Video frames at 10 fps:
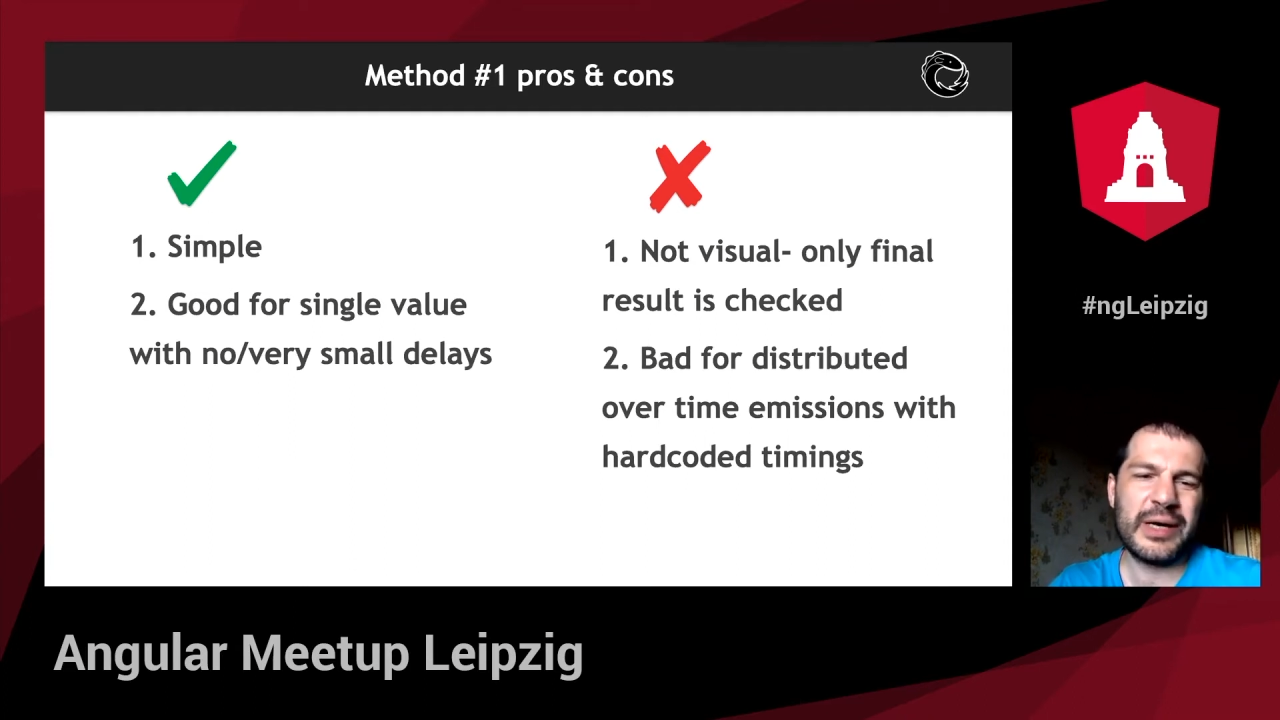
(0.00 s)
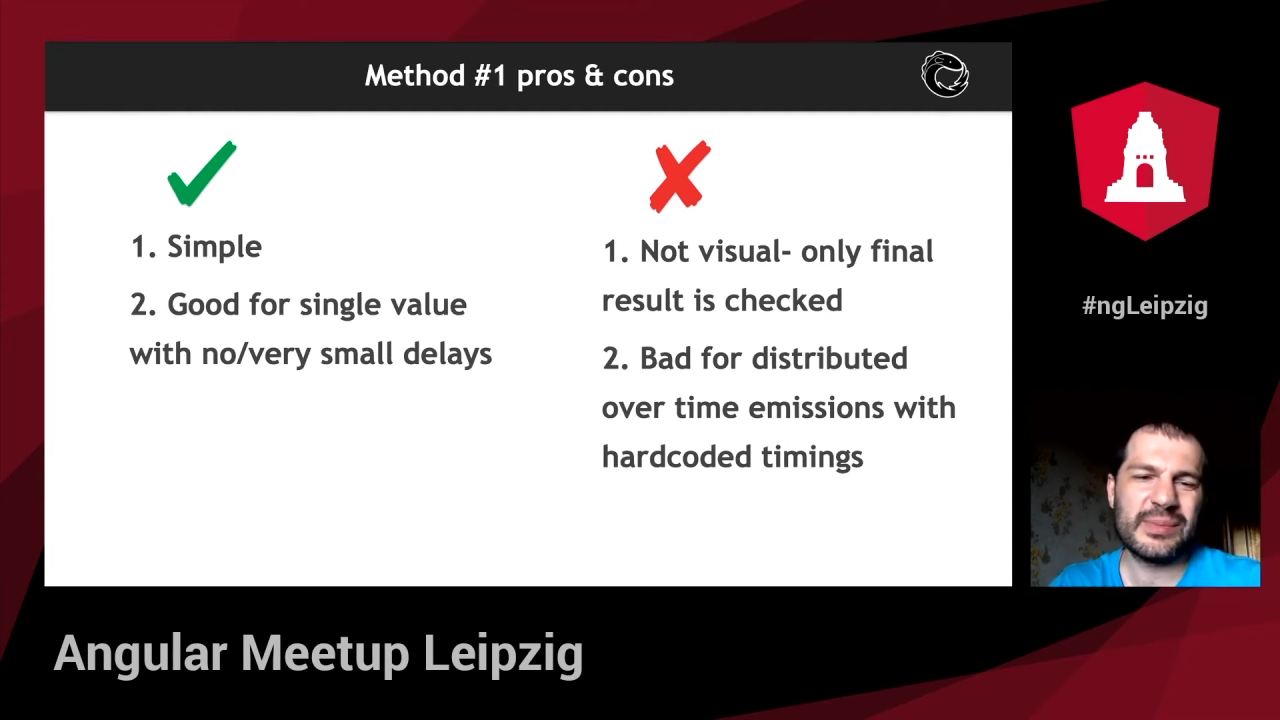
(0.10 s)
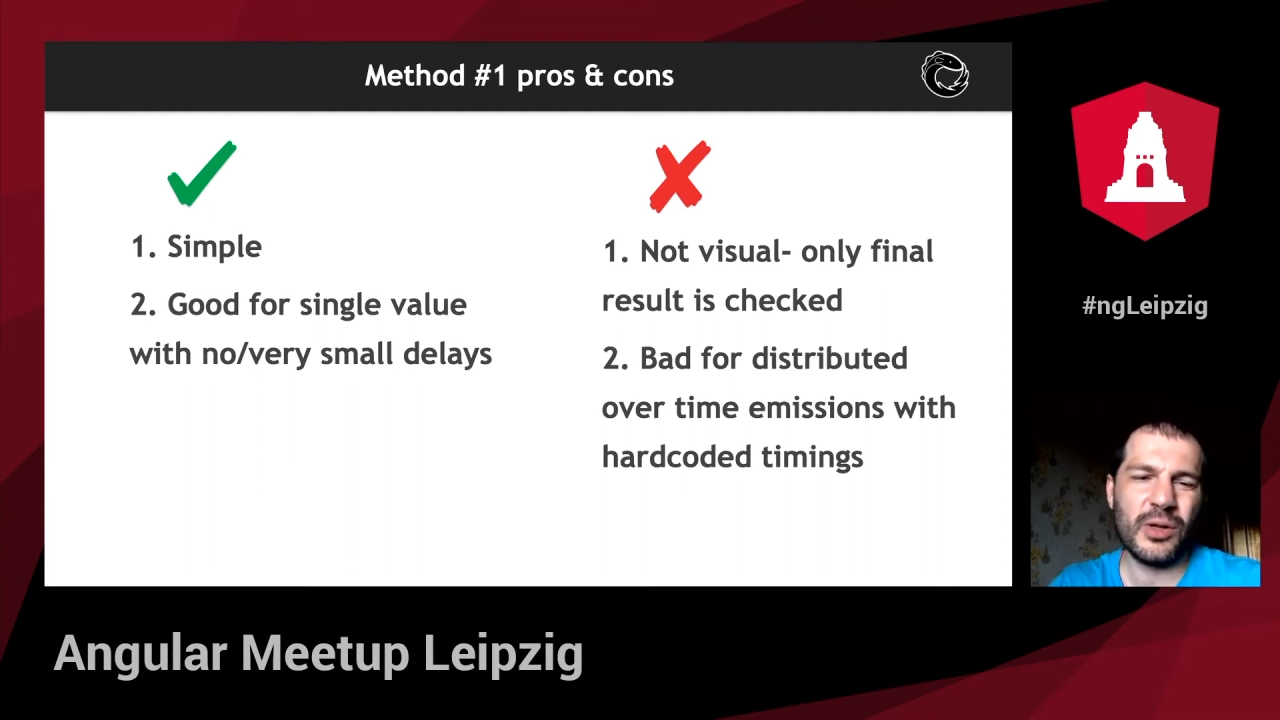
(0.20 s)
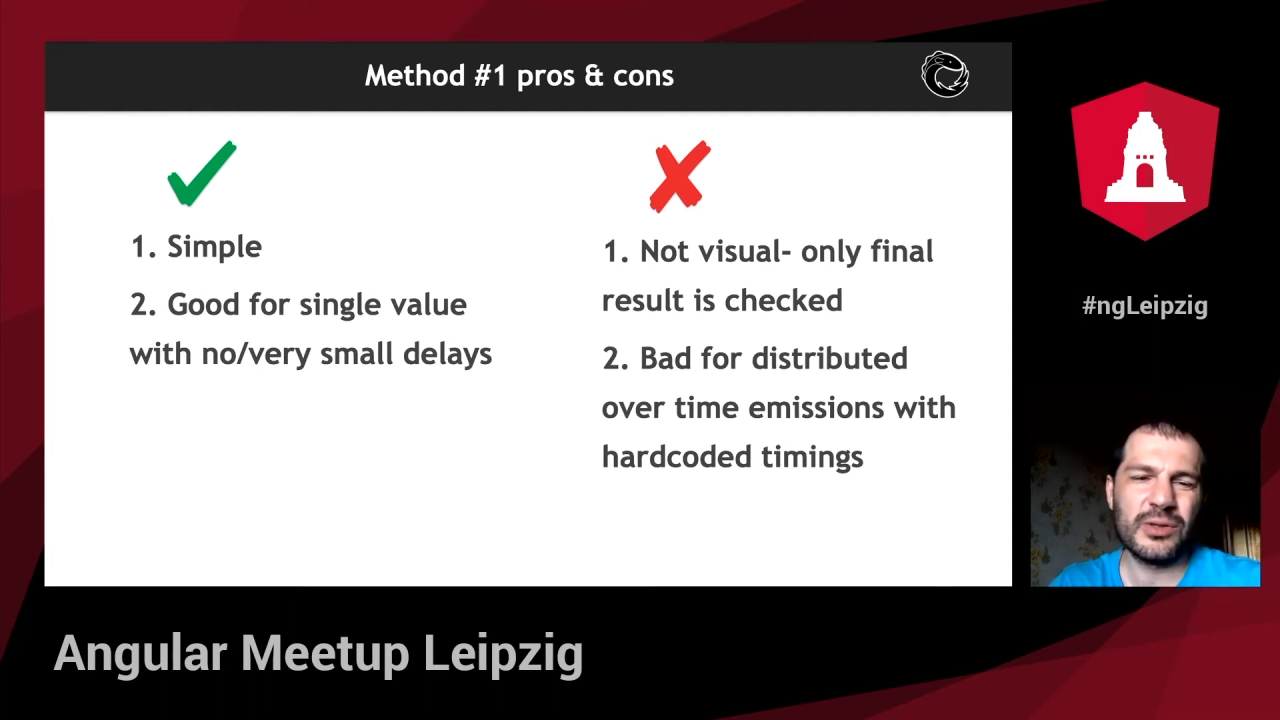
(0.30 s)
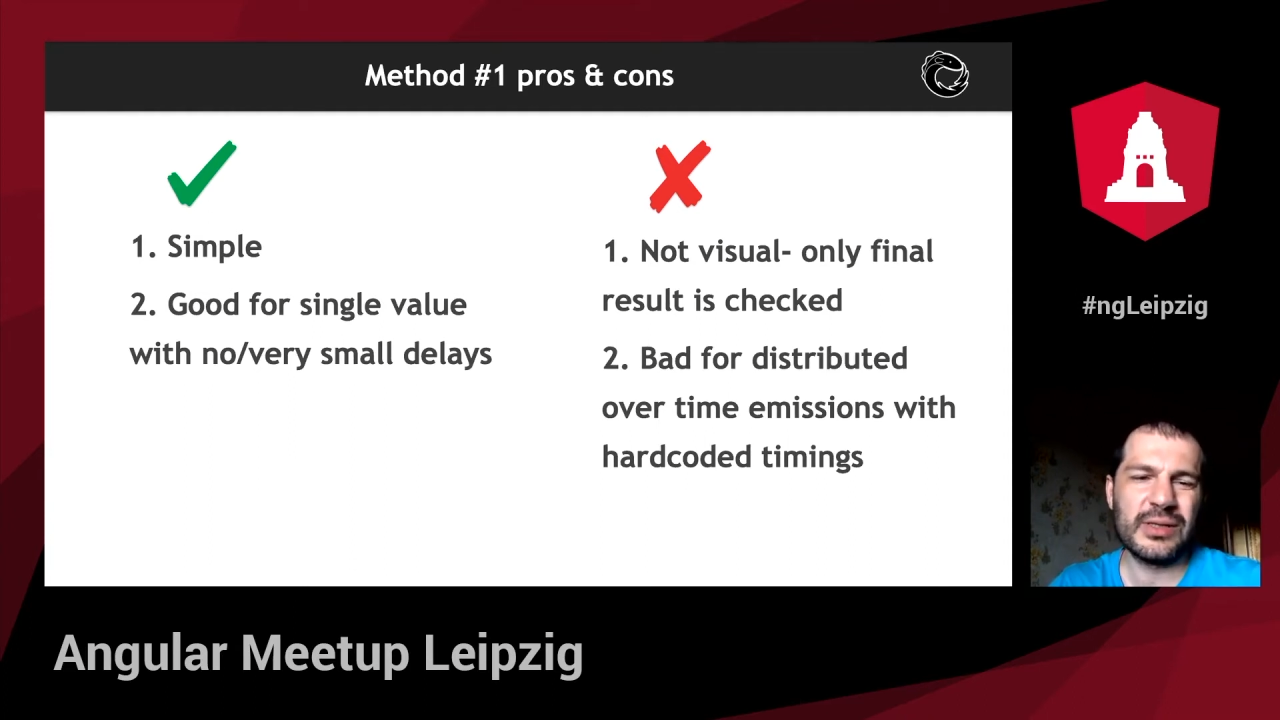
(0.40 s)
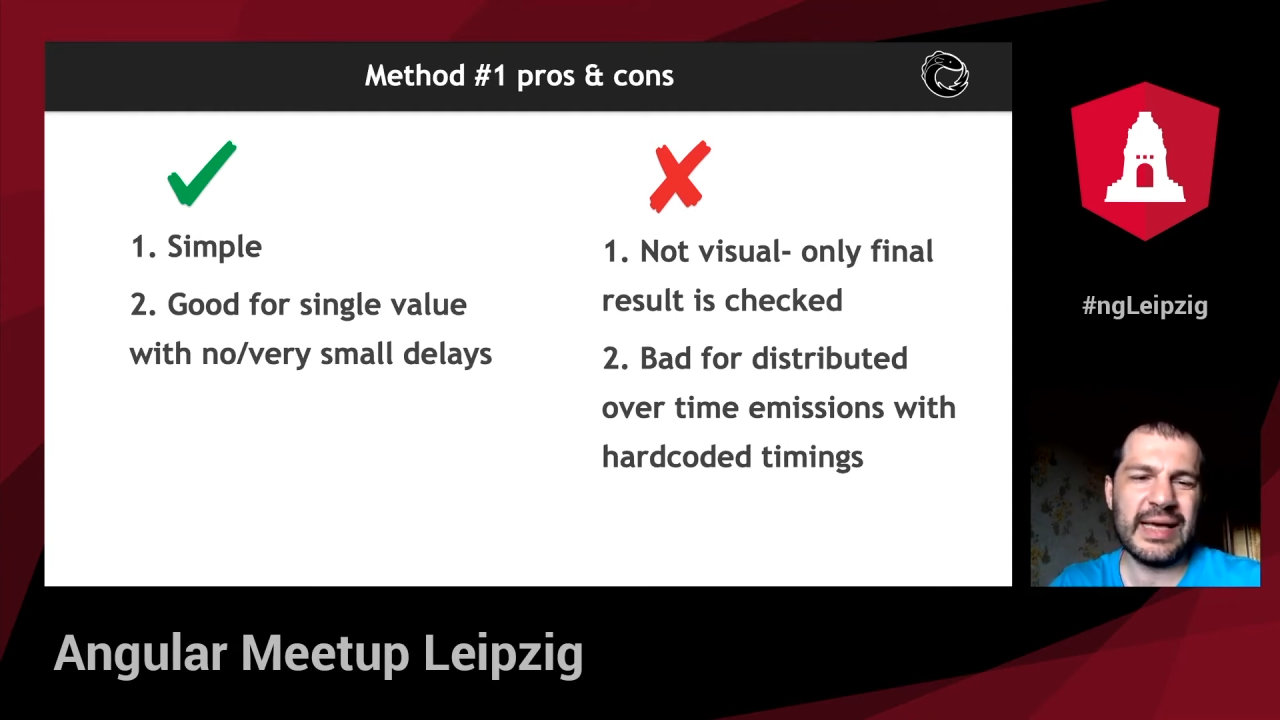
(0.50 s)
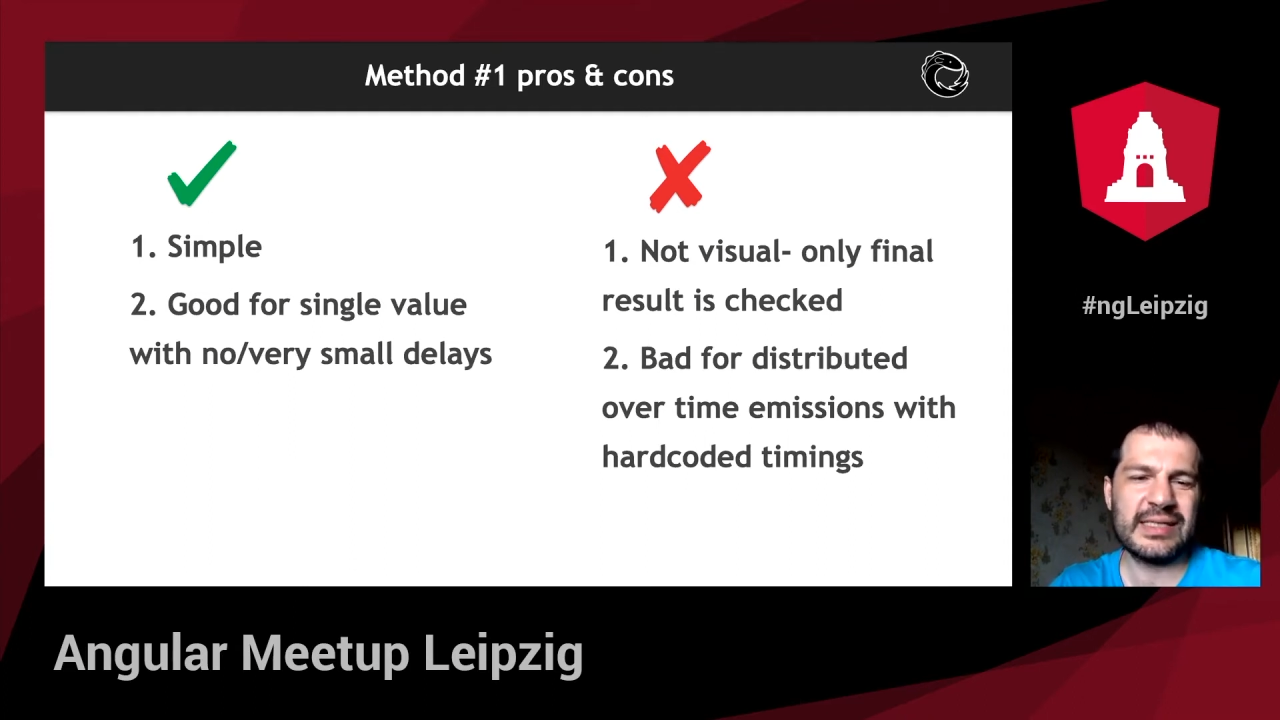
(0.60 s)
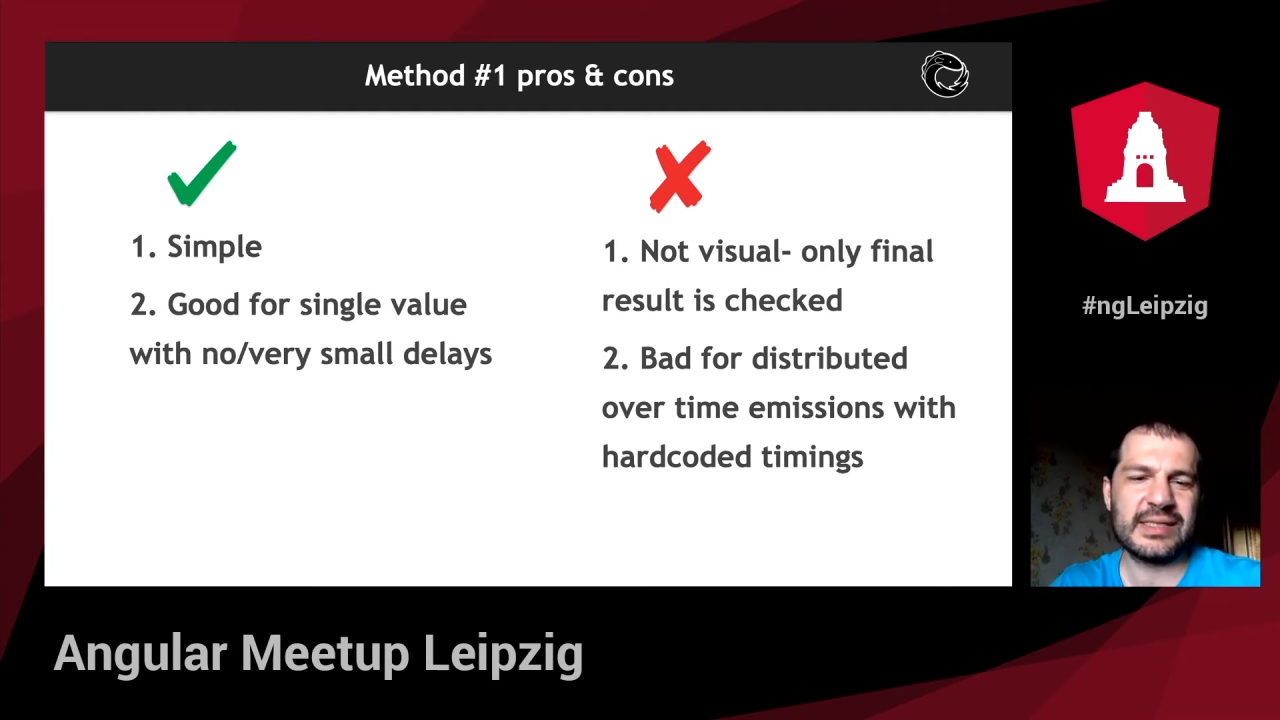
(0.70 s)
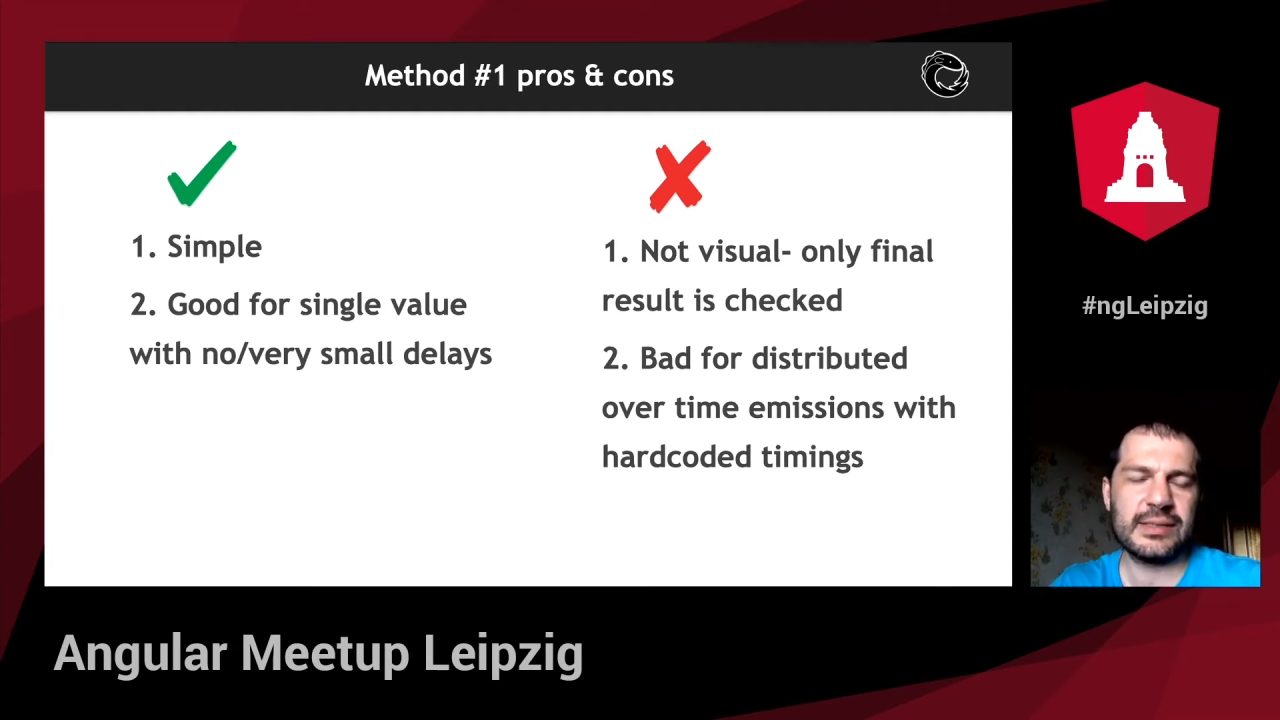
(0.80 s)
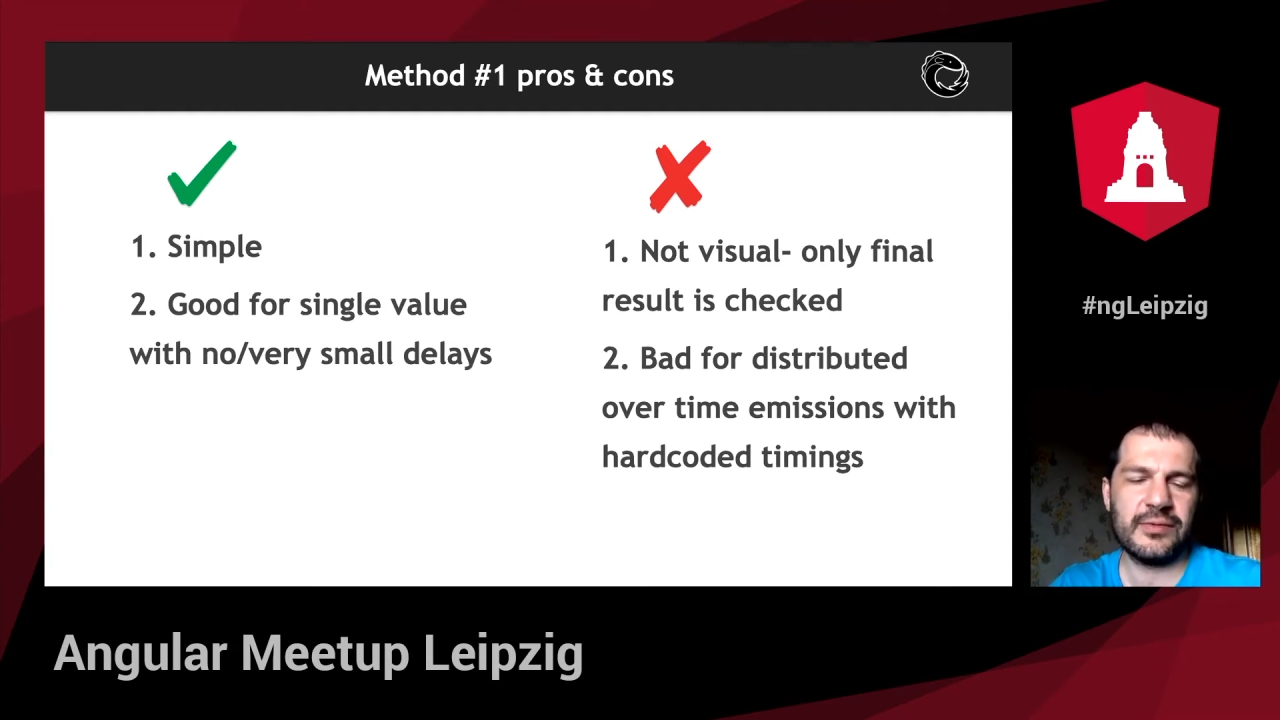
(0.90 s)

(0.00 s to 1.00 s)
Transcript: small delays